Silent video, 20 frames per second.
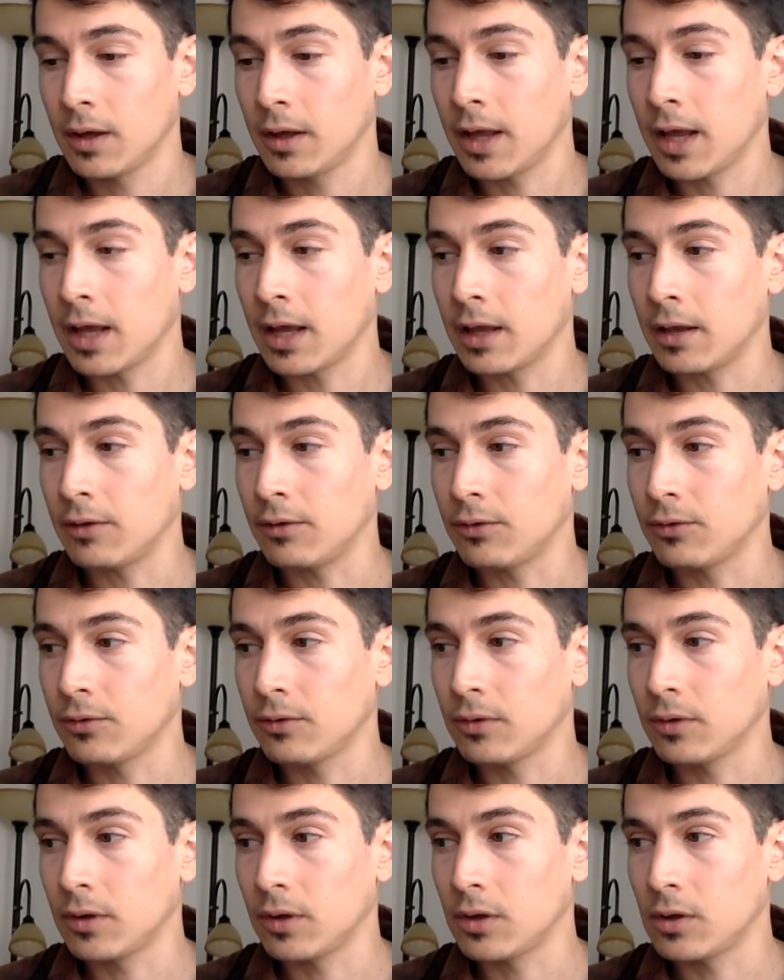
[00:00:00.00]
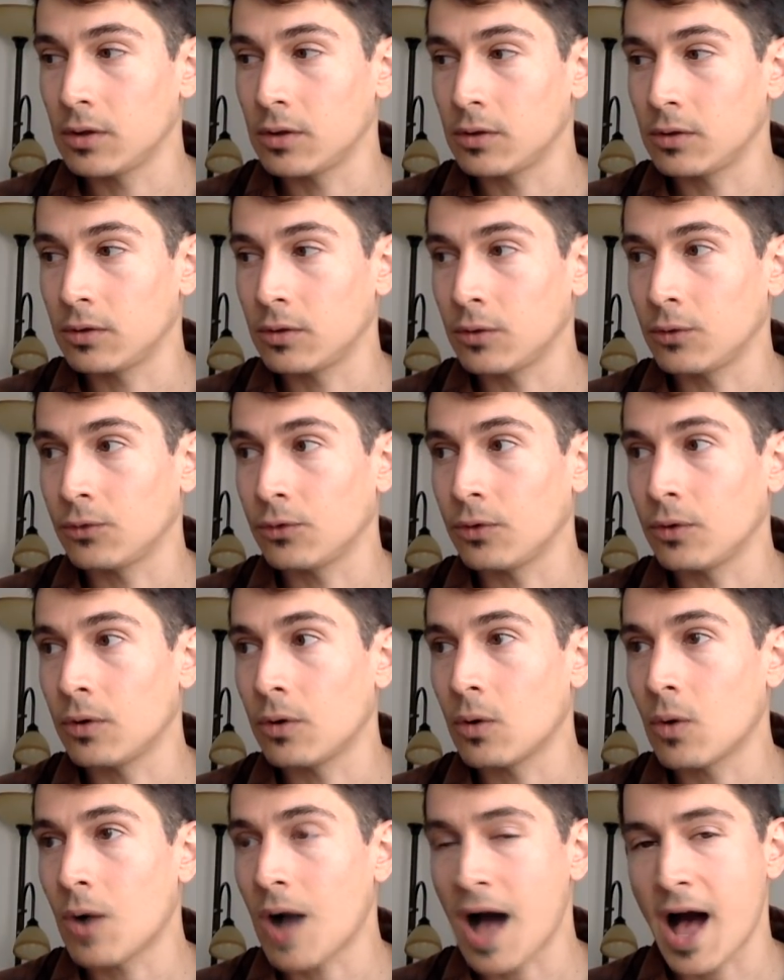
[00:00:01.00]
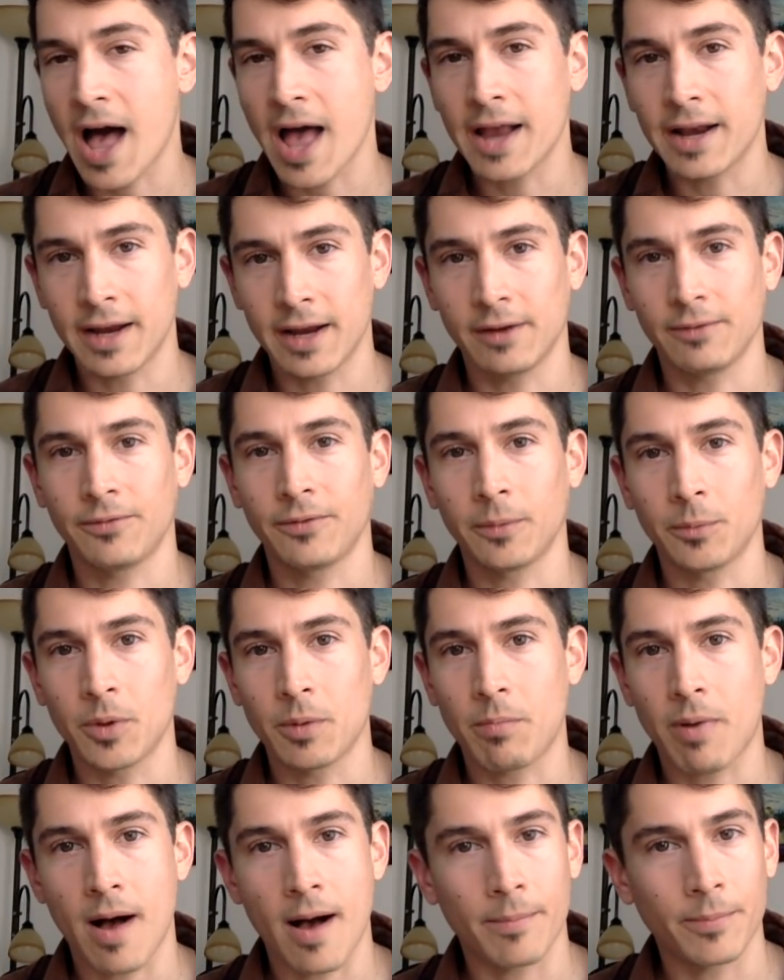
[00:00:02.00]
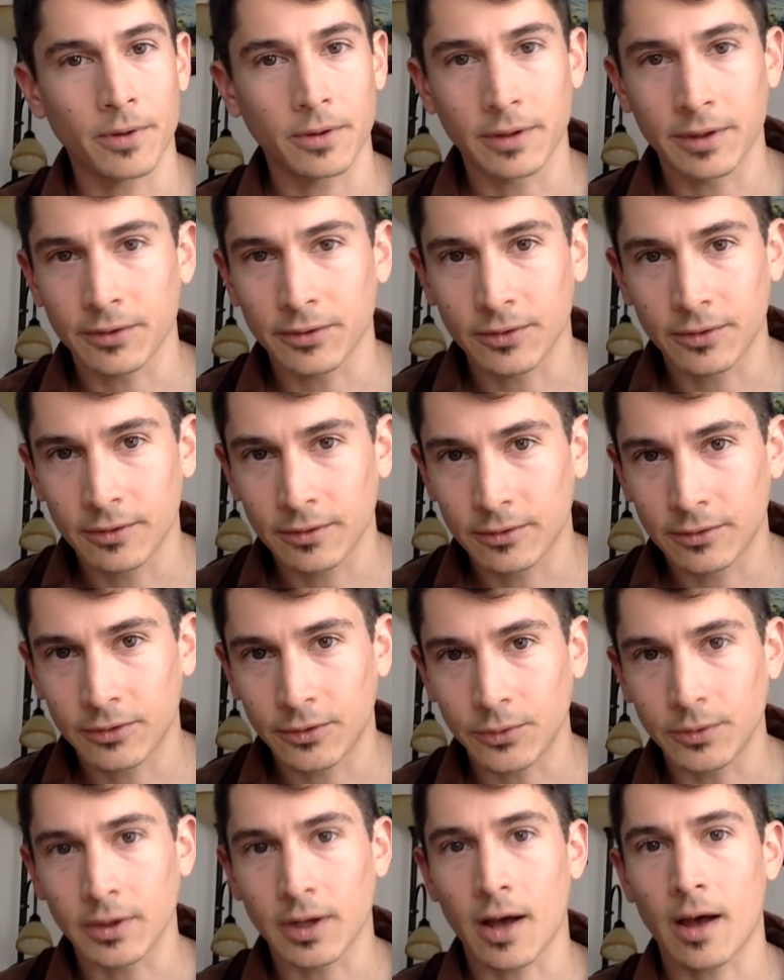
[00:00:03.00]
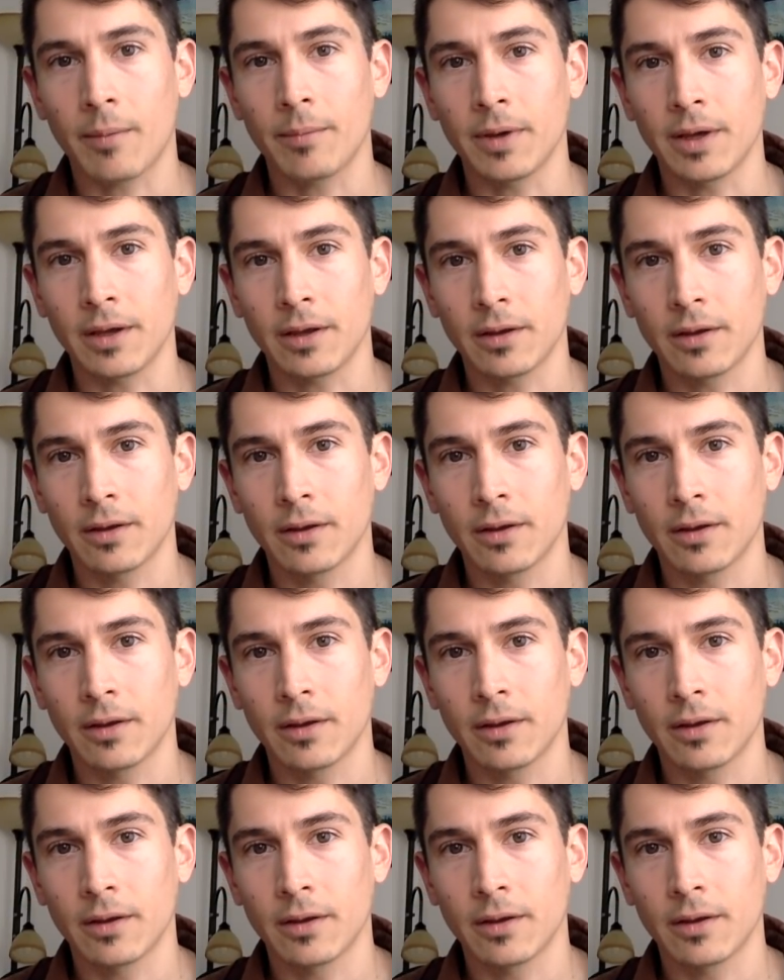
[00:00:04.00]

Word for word: and there's no hiding from the populist tsunami.